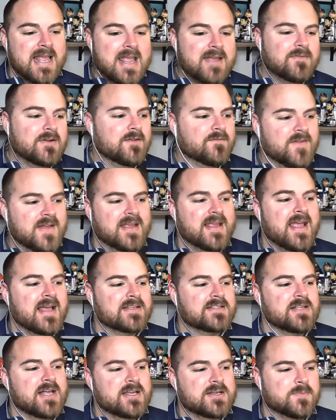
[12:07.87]
Even event
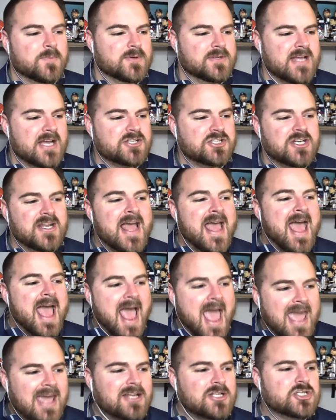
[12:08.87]
cancellation protection
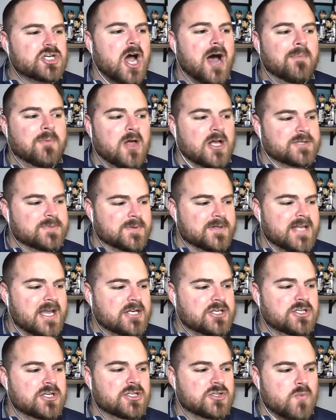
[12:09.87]
and job loss
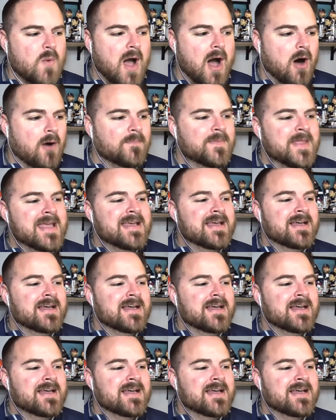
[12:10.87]
protection as well.